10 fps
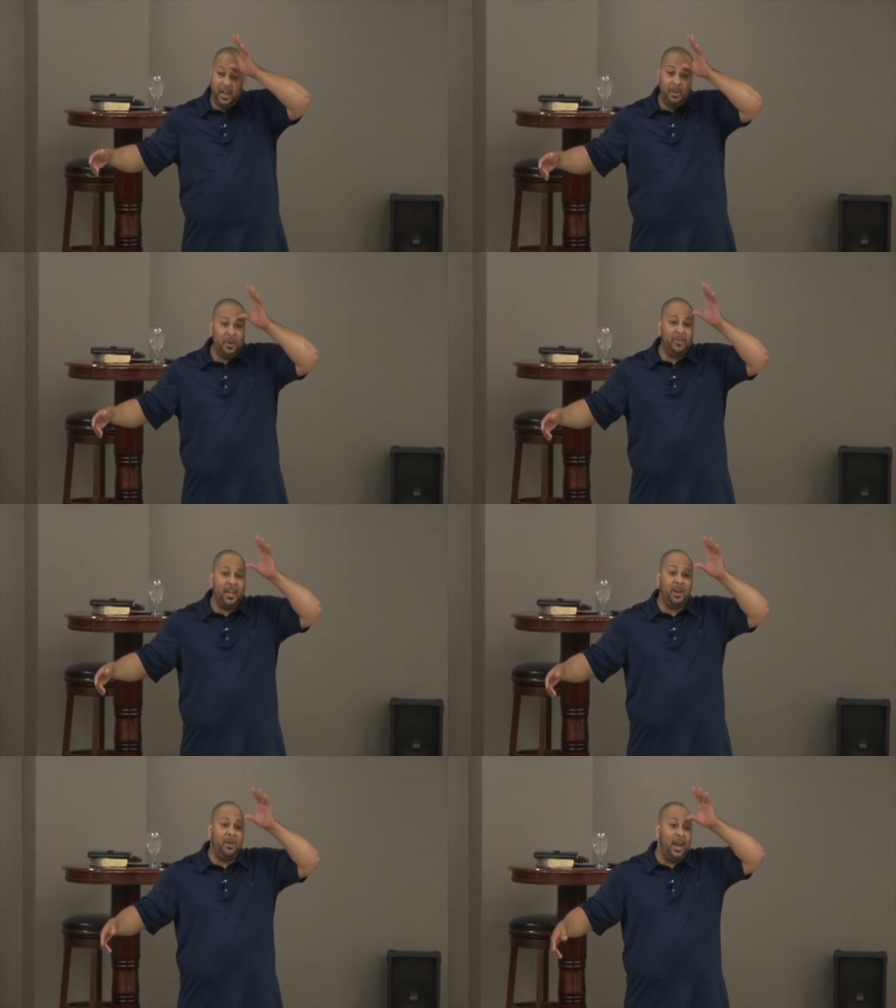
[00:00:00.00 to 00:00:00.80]
Where
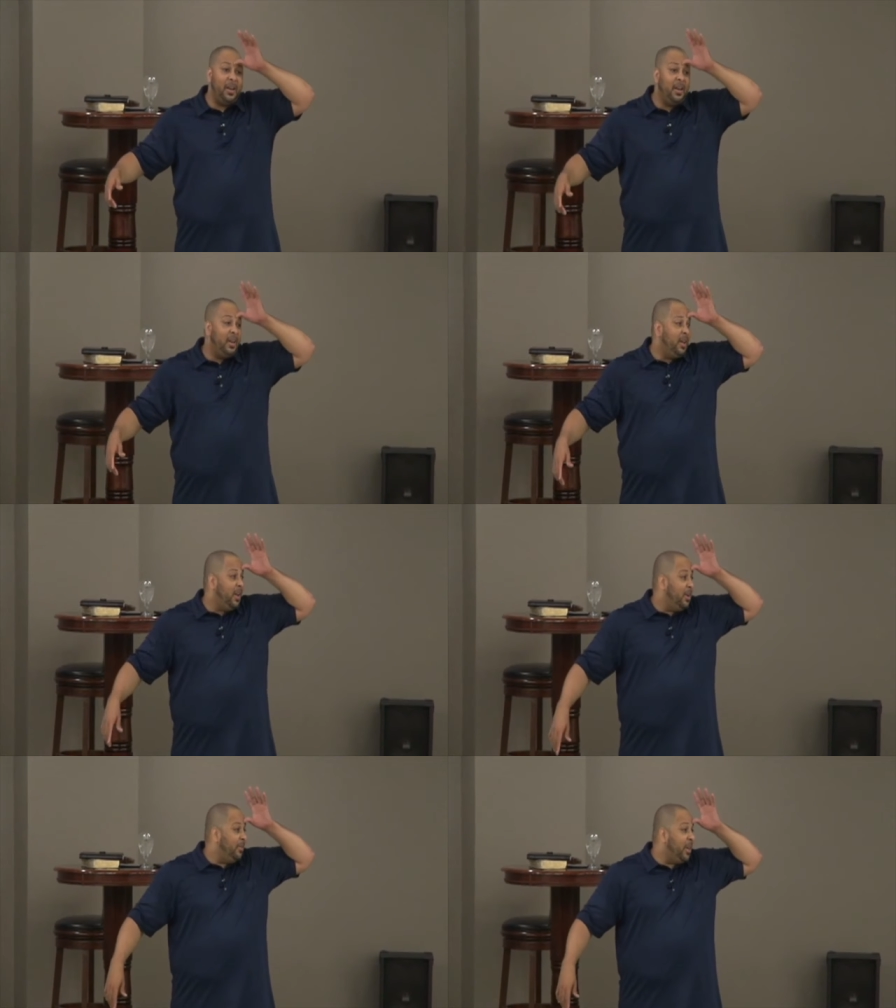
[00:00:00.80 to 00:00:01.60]
Rico at?
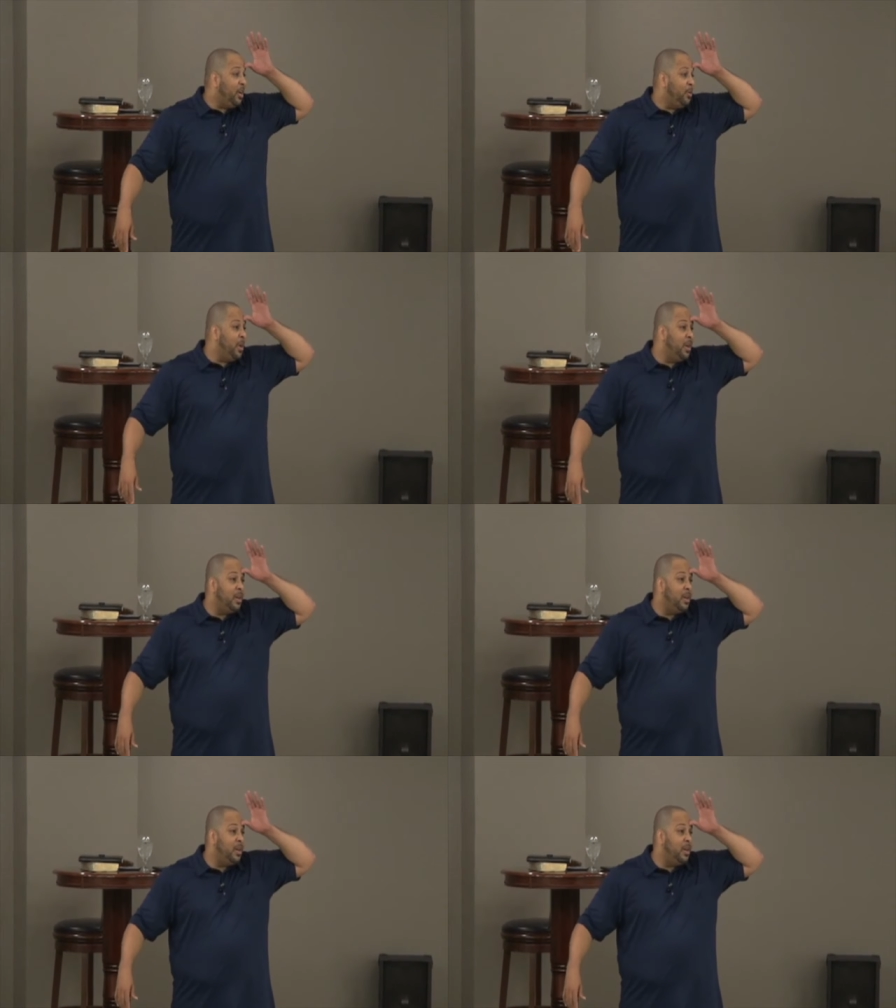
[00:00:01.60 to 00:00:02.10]
Rico."